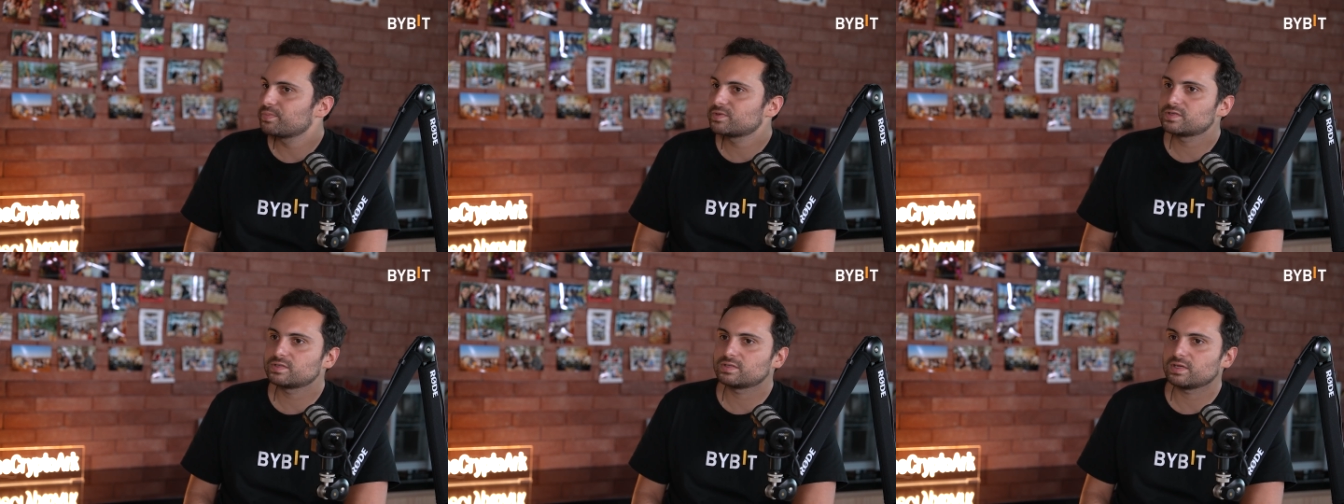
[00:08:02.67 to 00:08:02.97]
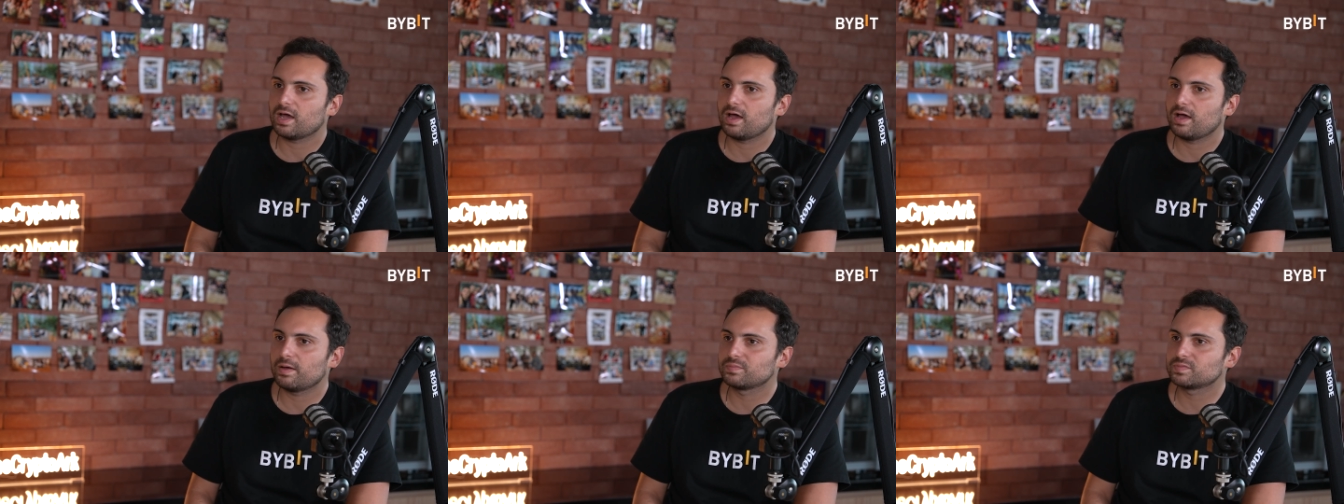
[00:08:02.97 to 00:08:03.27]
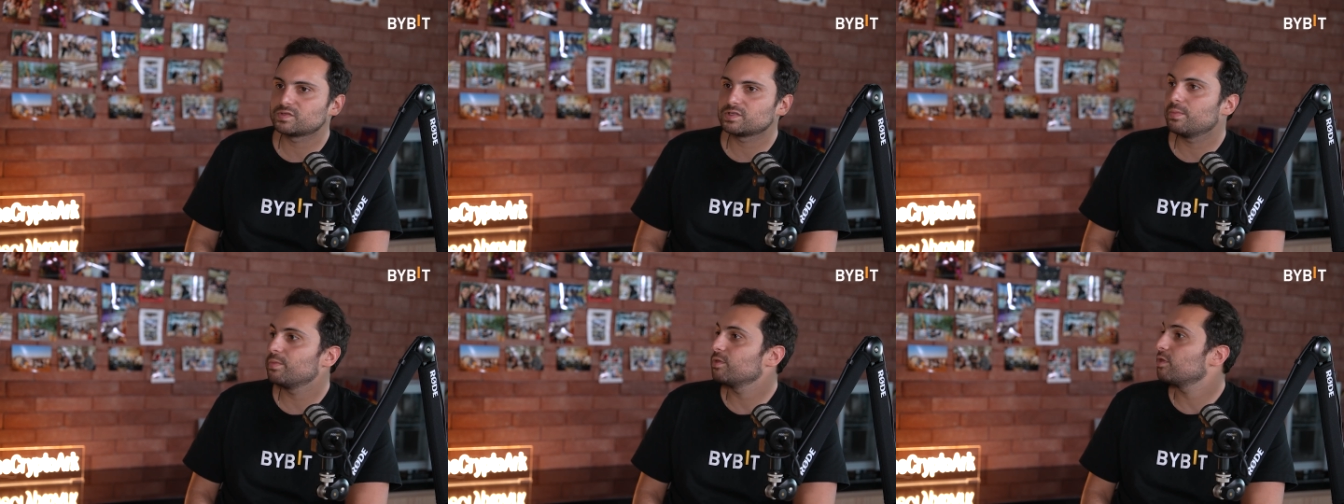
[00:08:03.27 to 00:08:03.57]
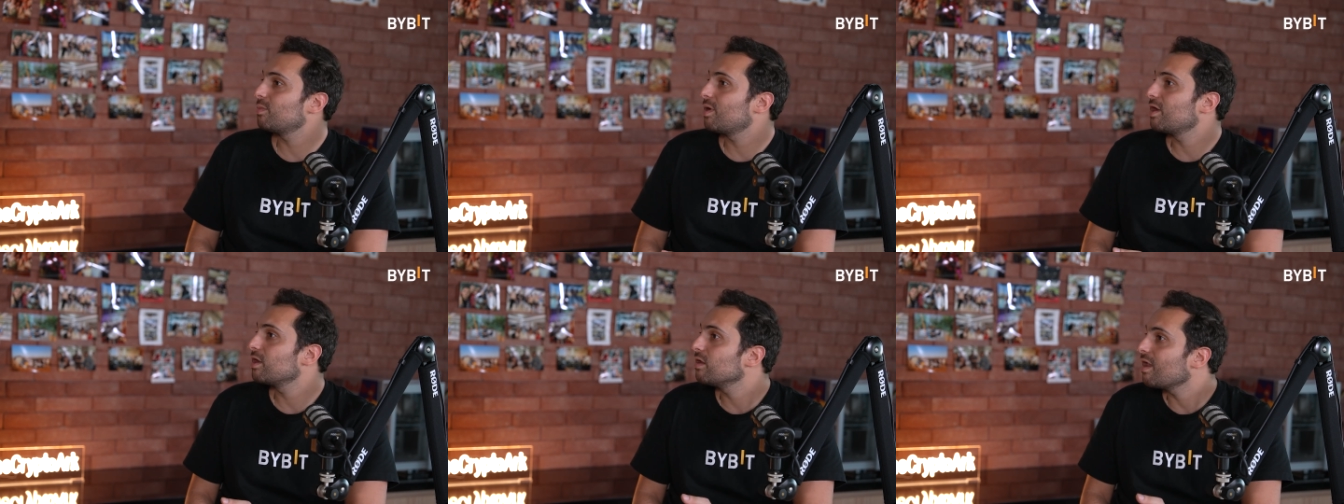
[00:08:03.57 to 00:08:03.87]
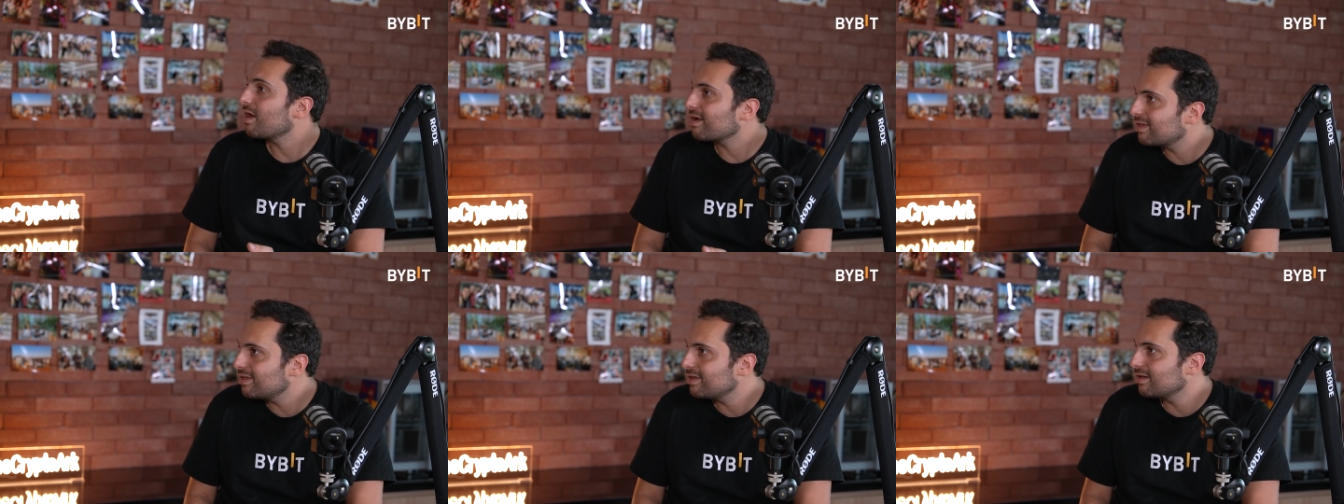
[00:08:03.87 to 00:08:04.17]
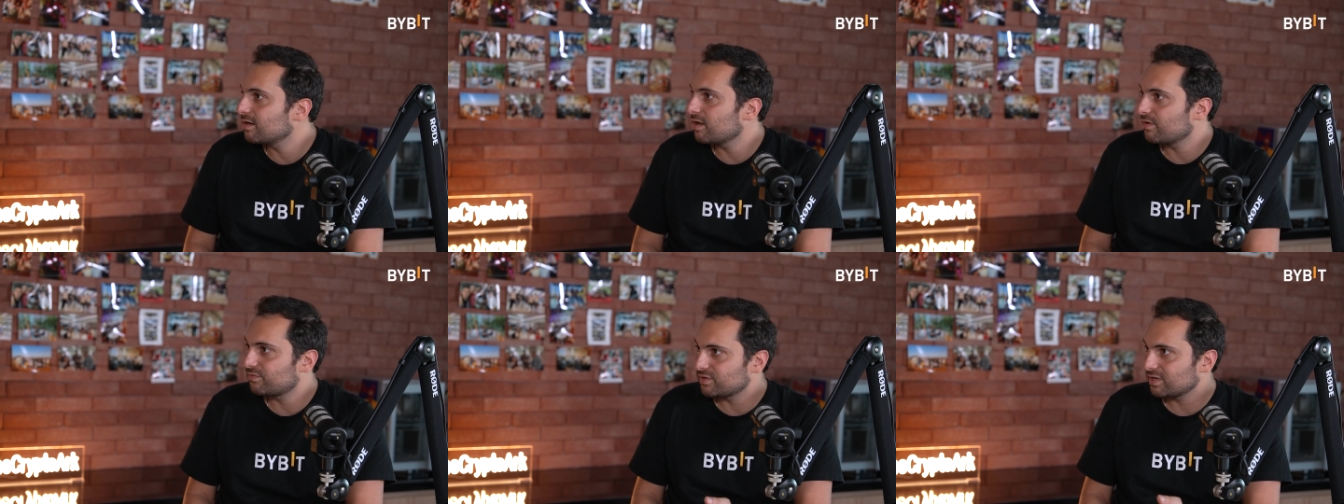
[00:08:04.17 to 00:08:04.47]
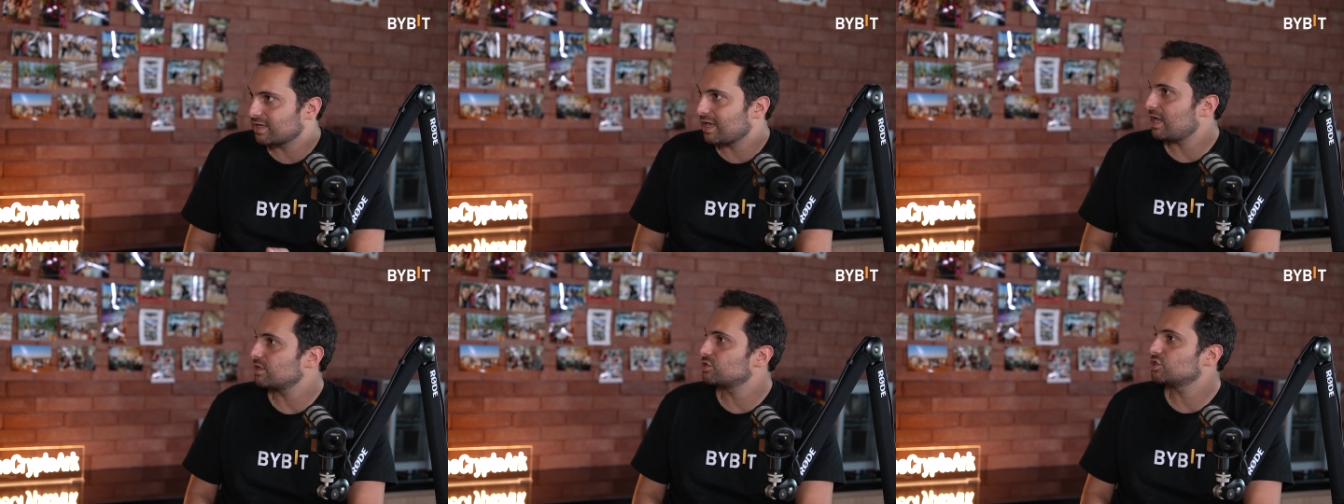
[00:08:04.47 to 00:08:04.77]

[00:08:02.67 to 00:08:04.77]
Some of them are lucky enough to catch it